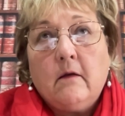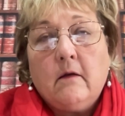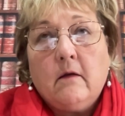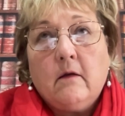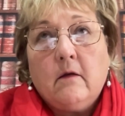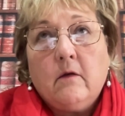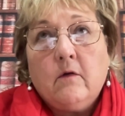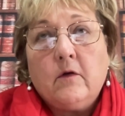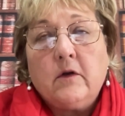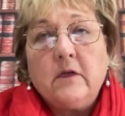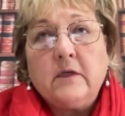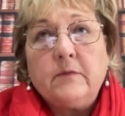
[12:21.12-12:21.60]

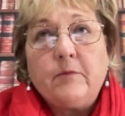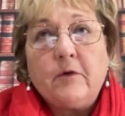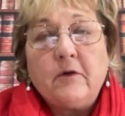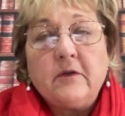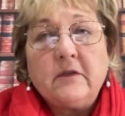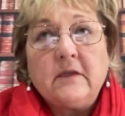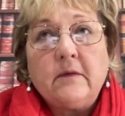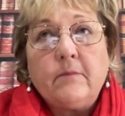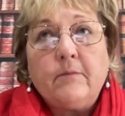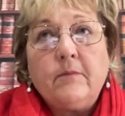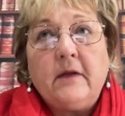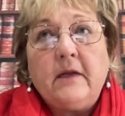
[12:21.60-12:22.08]

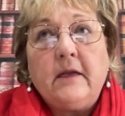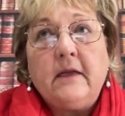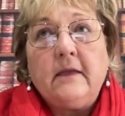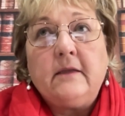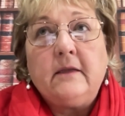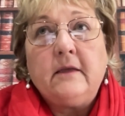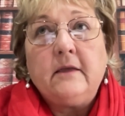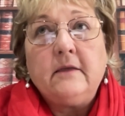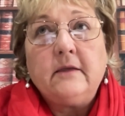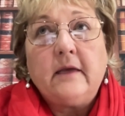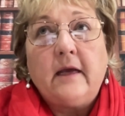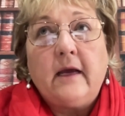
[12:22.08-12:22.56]

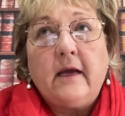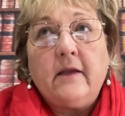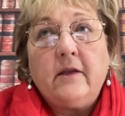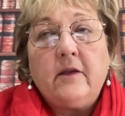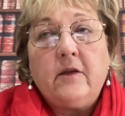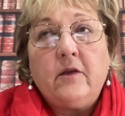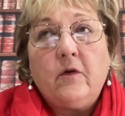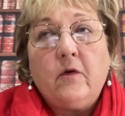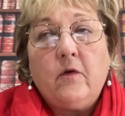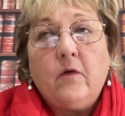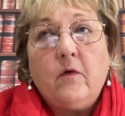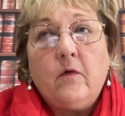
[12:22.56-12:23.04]
responsibilities
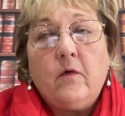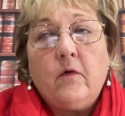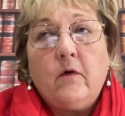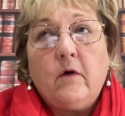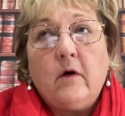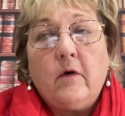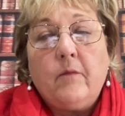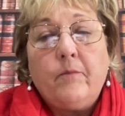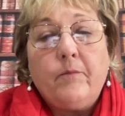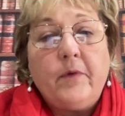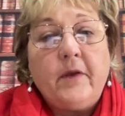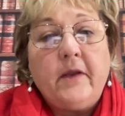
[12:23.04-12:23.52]
and
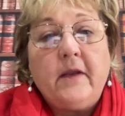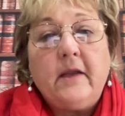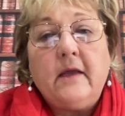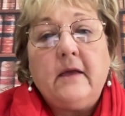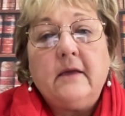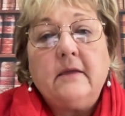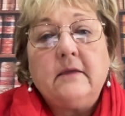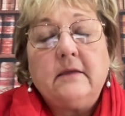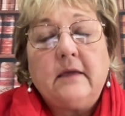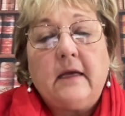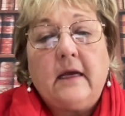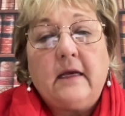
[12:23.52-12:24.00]
your
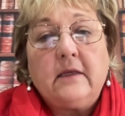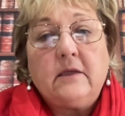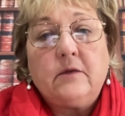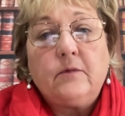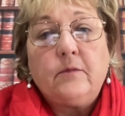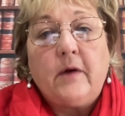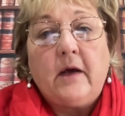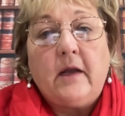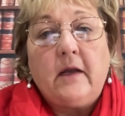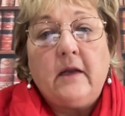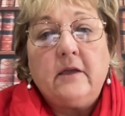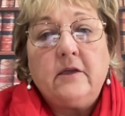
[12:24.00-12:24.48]
opinions, as
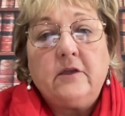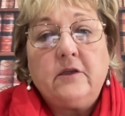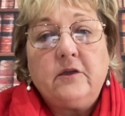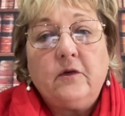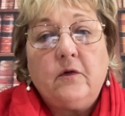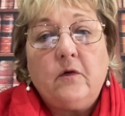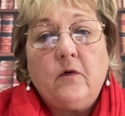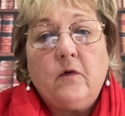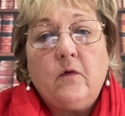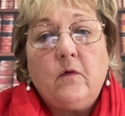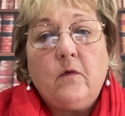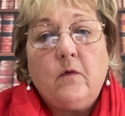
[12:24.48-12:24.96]
well as
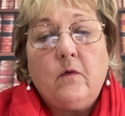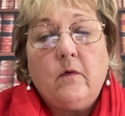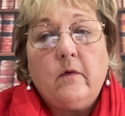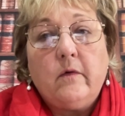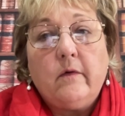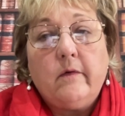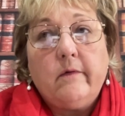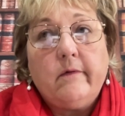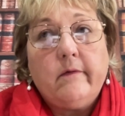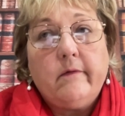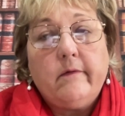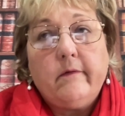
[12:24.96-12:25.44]
your
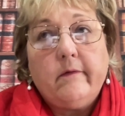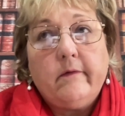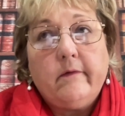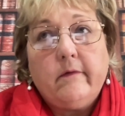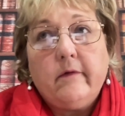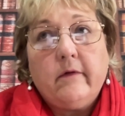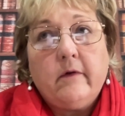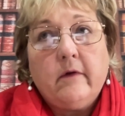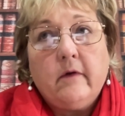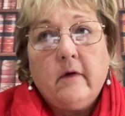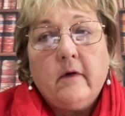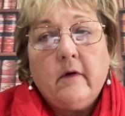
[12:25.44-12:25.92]

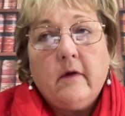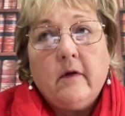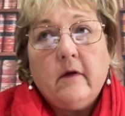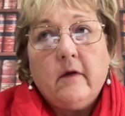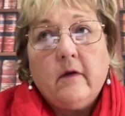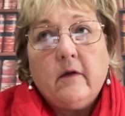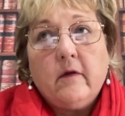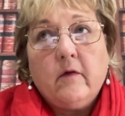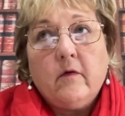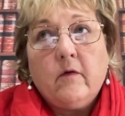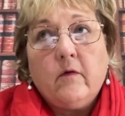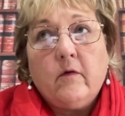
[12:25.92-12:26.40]

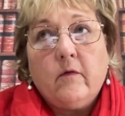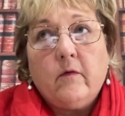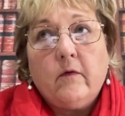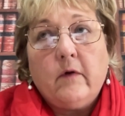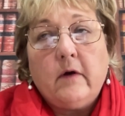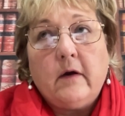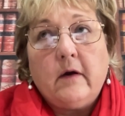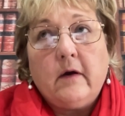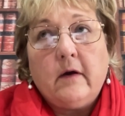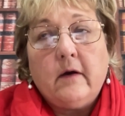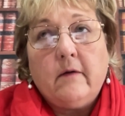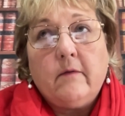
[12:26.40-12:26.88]

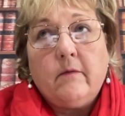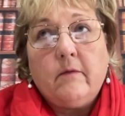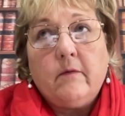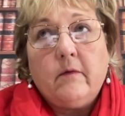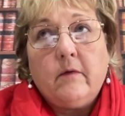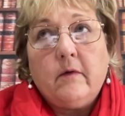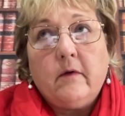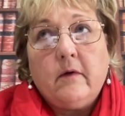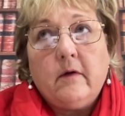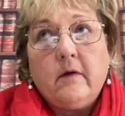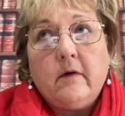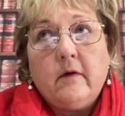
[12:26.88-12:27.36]

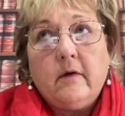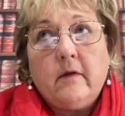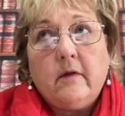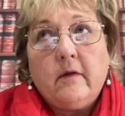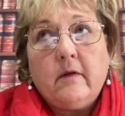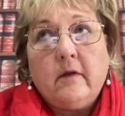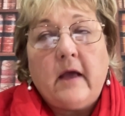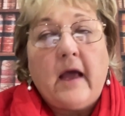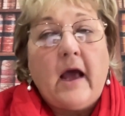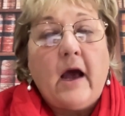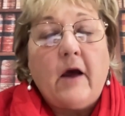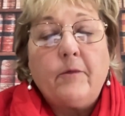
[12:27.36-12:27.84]

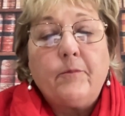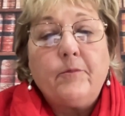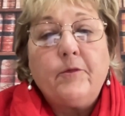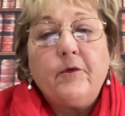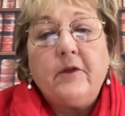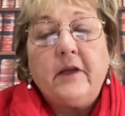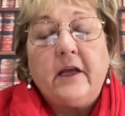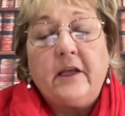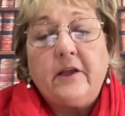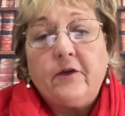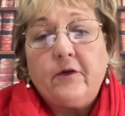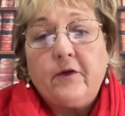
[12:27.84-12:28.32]
the output
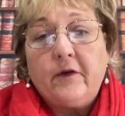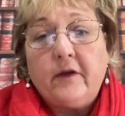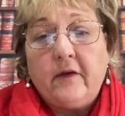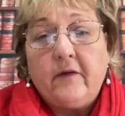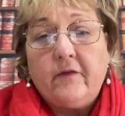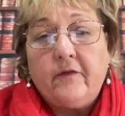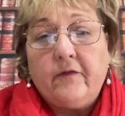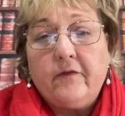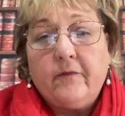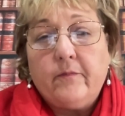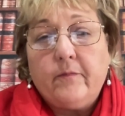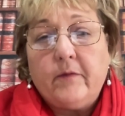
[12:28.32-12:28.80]
that you
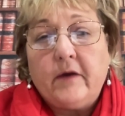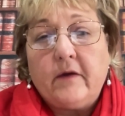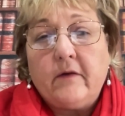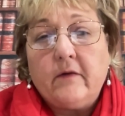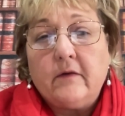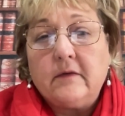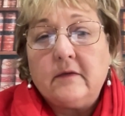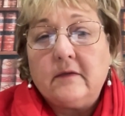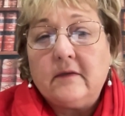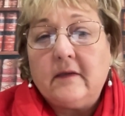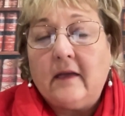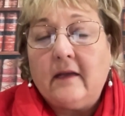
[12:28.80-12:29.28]
give,
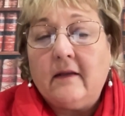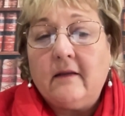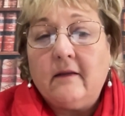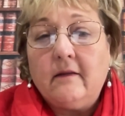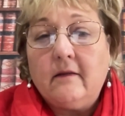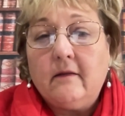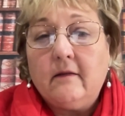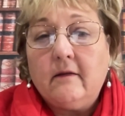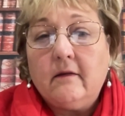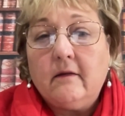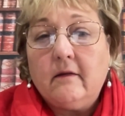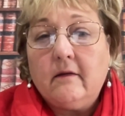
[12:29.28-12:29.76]
because
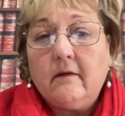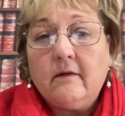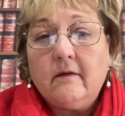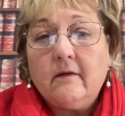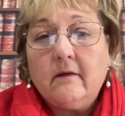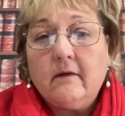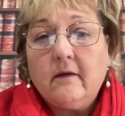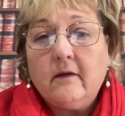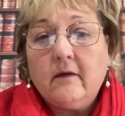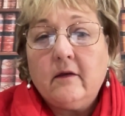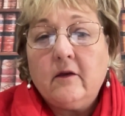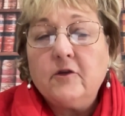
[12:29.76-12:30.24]
then
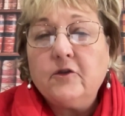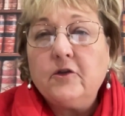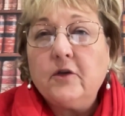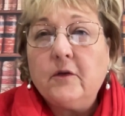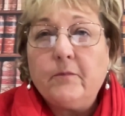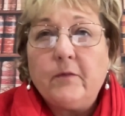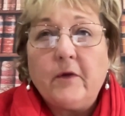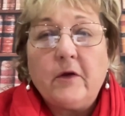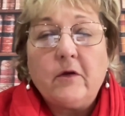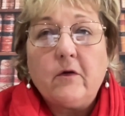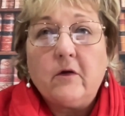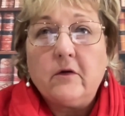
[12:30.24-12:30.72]
you
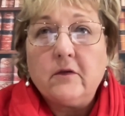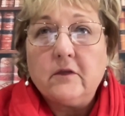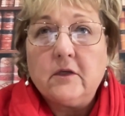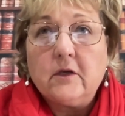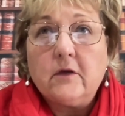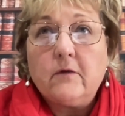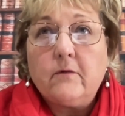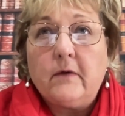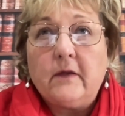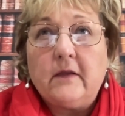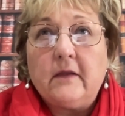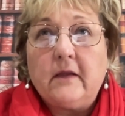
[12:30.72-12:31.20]
should be
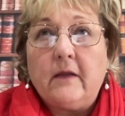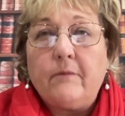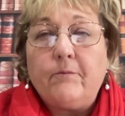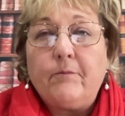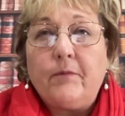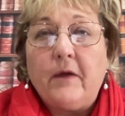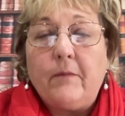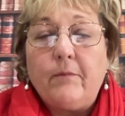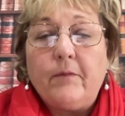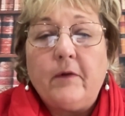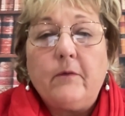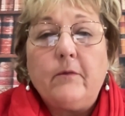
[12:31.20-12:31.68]
consequent and
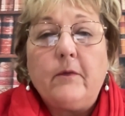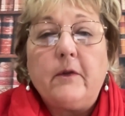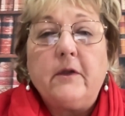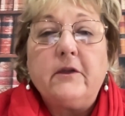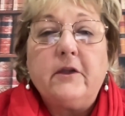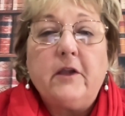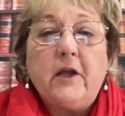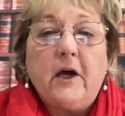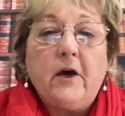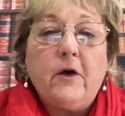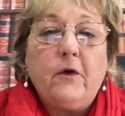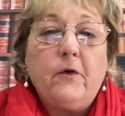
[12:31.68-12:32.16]
people will
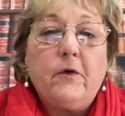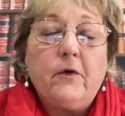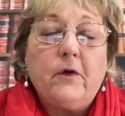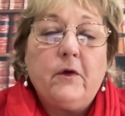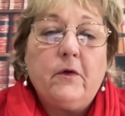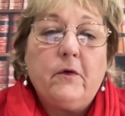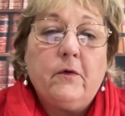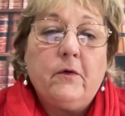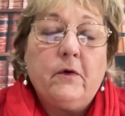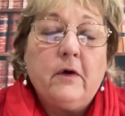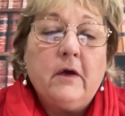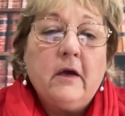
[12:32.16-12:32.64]
know
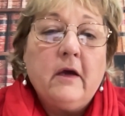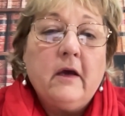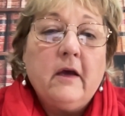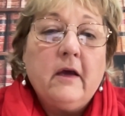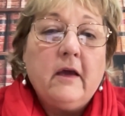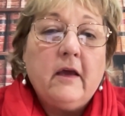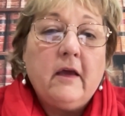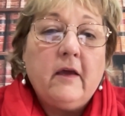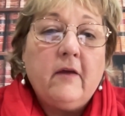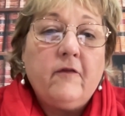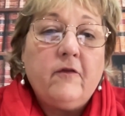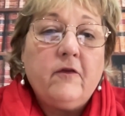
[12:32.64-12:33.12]
you.
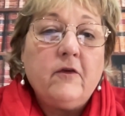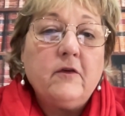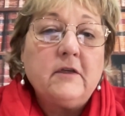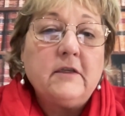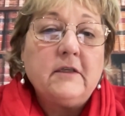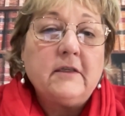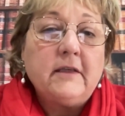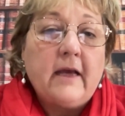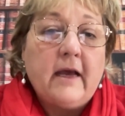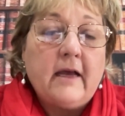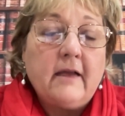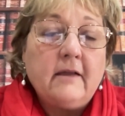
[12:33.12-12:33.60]
If you
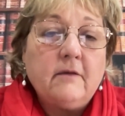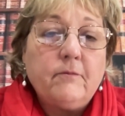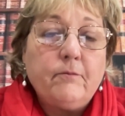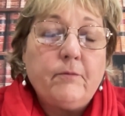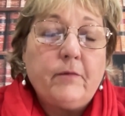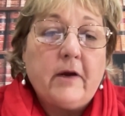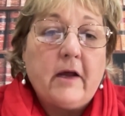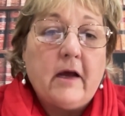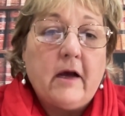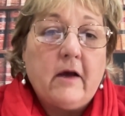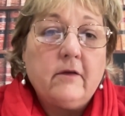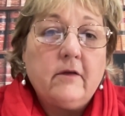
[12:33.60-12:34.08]
stand
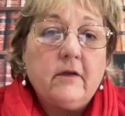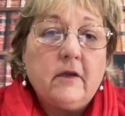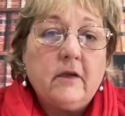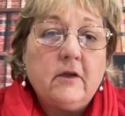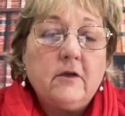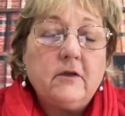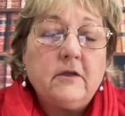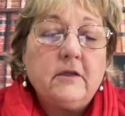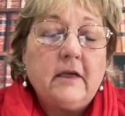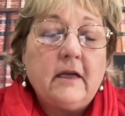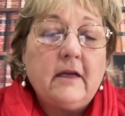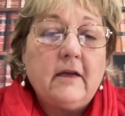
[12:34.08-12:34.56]
proud and
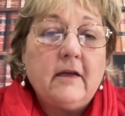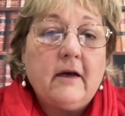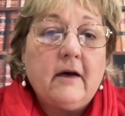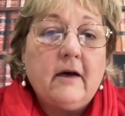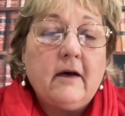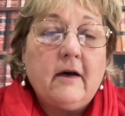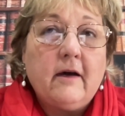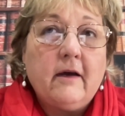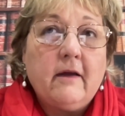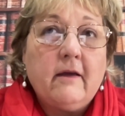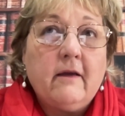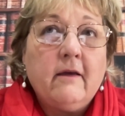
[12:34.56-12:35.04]
you stand
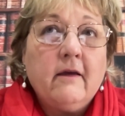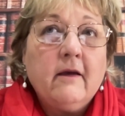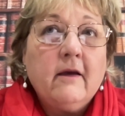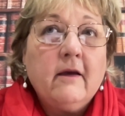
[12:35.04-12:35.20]
high,